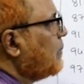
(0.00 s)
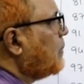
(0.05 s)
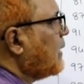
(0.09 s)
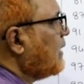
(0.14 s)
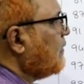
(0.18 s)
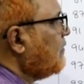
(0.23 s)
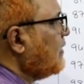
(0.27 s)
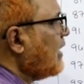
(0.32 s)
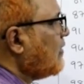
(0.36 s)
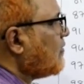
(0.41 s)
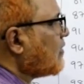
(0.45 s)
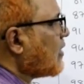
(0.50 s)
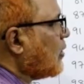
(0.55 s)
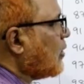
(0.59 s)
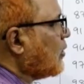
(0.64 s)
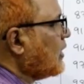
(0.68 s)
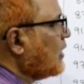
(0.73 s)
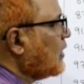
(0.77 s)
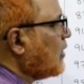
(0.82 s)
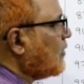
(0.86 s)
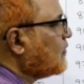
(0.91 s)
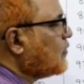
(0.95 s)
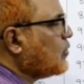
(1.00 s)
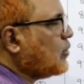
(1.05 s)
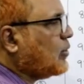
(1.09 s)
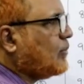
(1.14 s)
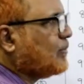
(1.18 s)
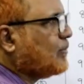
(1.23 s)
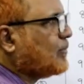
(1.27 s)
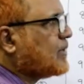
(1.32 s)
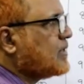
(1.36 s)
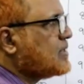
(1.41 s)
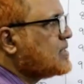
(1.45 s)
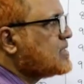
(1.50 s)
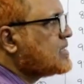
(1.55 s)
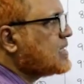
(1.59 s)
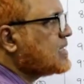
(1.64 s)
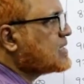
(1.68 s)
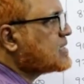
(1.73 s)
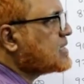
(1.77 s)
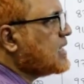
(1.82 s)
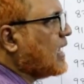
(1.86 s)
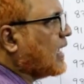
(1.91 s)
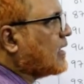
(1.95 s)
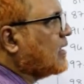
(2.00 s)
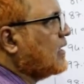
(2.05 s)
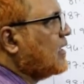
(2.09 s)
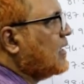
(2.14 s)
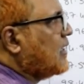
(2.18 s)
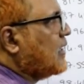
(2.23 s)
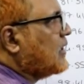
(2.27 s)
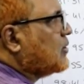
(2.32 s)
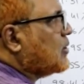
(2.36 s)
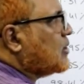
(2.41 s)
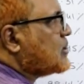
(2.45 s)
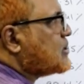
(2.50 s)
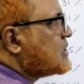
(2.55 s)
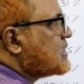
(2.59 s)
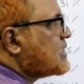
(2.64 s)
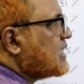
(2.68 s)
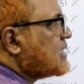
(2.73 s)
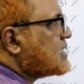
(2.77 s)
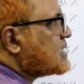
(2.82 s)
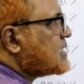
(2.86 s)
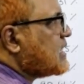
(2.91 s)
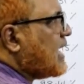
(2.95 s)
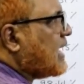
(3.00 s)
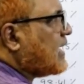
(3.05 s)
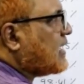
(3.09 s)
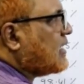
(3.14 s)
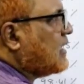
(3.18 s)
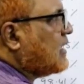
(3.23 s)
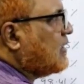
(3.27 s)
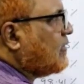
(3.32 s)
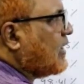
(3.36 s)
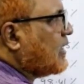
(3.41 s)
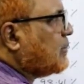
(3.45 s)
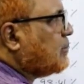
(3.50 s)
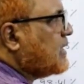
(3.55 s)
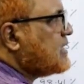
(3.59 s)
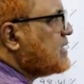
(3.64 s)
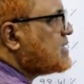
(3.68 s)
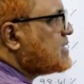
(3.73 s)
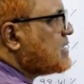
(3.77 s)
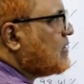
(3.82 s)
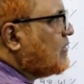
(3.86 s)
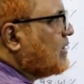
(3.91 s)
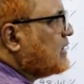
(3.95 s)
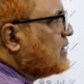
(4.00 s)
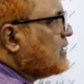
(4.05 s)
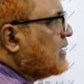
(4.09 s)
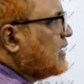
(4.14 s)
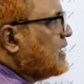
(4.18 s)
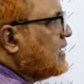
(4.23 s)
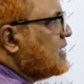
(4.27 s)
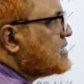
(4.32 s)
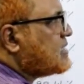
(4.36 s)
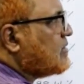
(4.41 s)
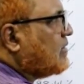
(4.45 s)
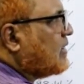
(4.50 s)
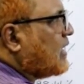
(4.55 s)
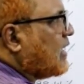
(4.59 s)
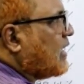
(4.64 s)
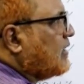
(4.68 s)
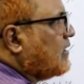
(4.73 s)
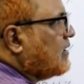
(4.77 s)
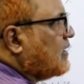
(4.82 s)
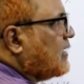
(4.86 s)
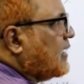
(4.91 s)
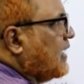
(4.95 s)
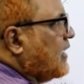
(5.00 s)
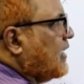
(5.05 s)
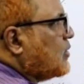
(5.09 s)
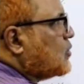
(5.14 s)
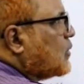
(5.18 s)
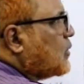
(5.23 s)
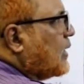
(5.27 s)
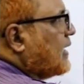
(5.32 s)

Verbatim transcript: But we have rounded off to 6 lakh. So 6 lakh divided by 737, 900 into